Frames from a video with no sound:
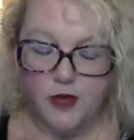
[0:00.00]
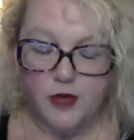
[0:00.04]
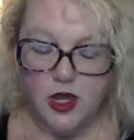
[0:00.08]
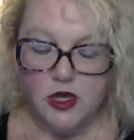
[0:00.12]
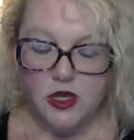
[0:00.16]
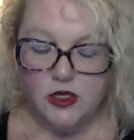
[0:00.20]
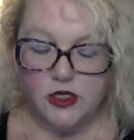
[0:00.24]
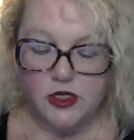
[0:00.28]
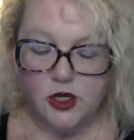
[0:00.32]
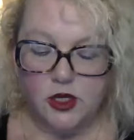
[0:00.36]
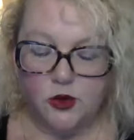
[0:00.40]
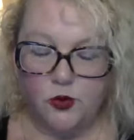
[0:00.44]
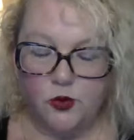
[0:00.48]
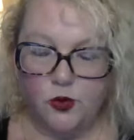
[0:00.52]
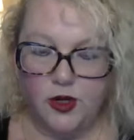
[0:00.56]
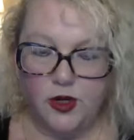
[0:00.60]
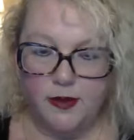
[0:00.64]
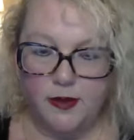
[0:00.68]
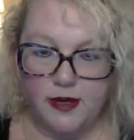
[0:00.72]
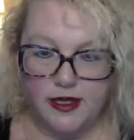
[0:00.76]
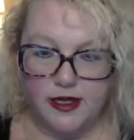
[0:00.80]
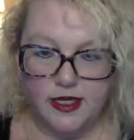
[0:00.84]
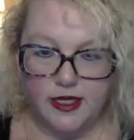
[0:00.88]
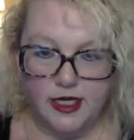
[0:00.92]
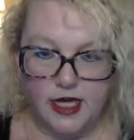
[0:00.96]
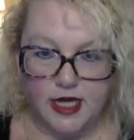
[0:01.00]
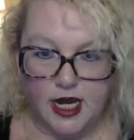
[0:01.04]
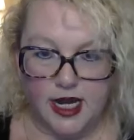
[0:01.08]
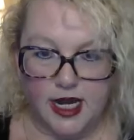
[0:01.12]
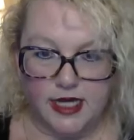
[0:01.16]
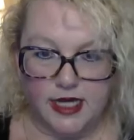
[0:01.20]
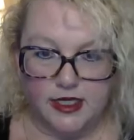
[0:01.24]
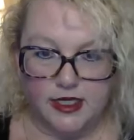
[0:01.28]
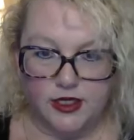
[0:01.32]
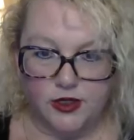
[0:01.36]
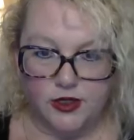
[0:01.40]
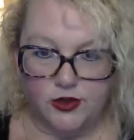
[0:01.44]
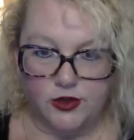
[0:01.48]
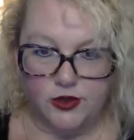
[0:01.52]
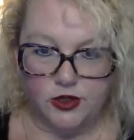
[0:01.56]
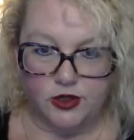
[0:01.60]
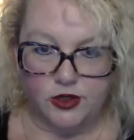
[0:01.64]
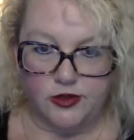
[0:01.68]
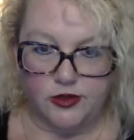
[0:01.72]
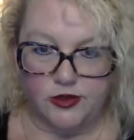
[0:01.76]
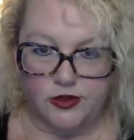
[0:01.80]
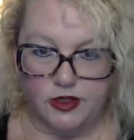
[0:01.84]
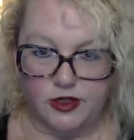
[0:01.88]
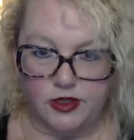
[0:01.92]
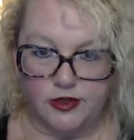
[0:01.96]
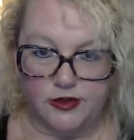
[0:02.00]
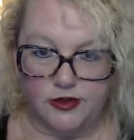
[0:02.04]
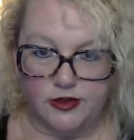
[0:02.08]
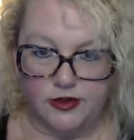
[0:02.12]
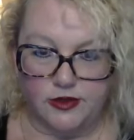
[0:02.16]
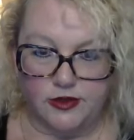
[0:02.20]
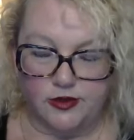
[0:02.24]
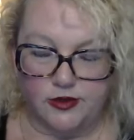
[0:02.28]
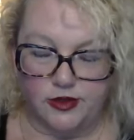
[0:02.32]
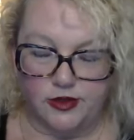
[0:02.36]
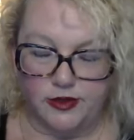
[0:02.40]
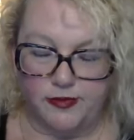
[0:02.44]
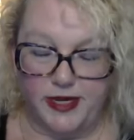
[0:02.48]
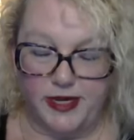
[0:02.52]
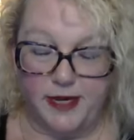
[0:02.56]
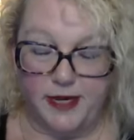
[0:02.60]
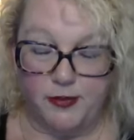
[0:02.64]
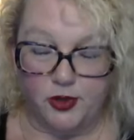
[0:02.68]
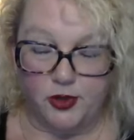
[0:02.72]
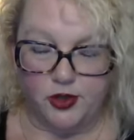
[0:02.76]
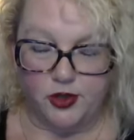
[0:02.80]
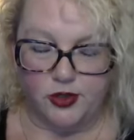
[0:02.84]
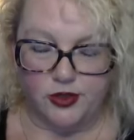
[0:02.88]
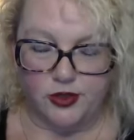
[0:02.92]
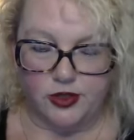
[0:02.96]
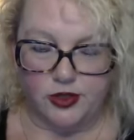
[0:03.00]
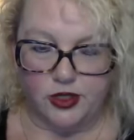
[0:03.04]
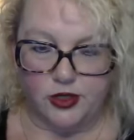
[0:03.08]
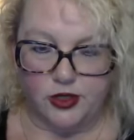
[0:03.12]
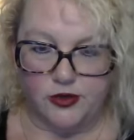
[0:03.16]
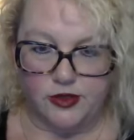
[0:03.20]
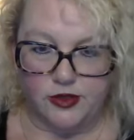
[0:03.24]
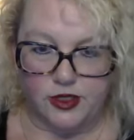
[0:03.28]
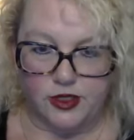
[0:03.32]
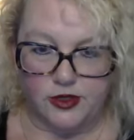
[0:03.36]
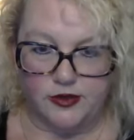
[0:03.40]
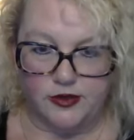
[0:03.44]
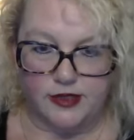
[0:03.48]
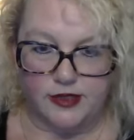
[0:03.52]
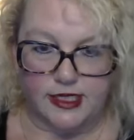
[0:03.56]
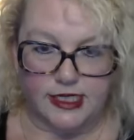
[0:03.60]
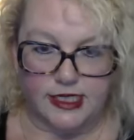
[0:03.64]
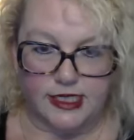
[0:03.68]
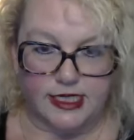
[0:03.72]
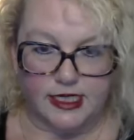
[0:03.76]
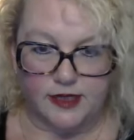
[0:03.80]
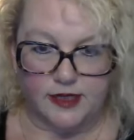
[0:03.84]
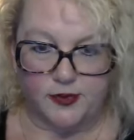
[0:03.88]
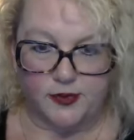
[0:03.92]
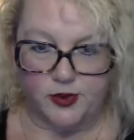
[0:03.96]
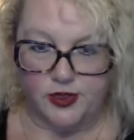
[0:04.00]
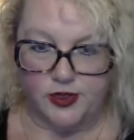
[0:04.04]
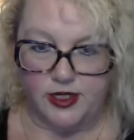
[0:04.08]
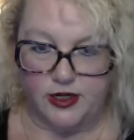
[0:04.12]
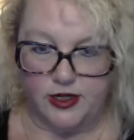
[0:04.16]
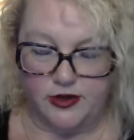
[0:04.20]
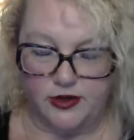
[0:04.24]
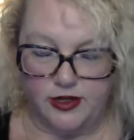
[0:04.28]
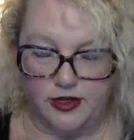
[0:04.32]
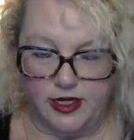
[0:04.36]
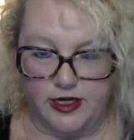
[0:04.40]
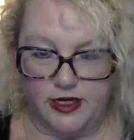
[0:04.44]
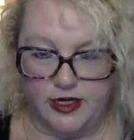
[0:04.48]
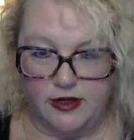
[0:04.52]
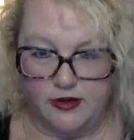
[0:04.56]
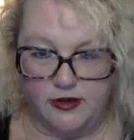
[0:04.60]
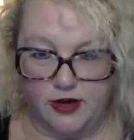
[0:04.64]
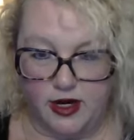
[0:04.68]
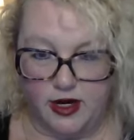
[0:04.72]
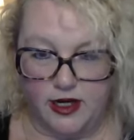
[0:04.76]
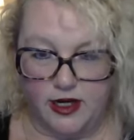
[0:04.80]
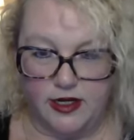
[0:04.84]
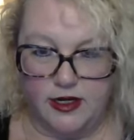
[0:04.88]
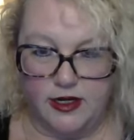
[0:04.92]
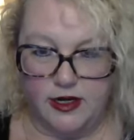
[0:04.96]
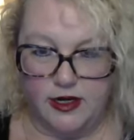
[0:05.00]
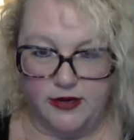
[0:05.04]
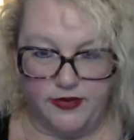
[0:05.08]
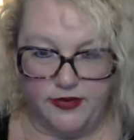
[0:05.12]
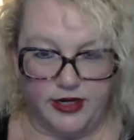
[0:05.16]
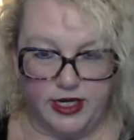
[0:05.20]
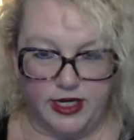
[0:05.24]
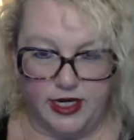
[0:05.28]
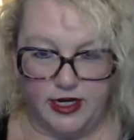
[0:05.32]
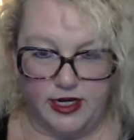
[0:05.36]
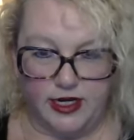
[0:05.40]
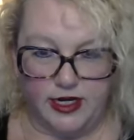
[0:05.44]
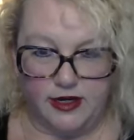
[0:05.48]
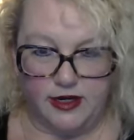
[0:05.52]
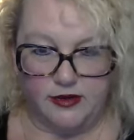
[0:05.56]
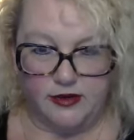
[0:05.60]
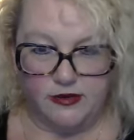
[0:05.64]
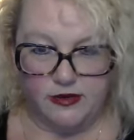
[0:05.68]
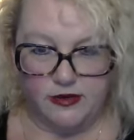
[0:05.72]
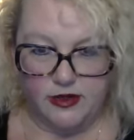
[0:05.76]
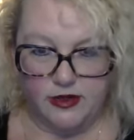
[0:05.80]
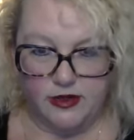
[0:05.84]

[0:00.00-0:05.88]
So what about the guys who close loans or the people who close loans at 6%? Are they crying every day now?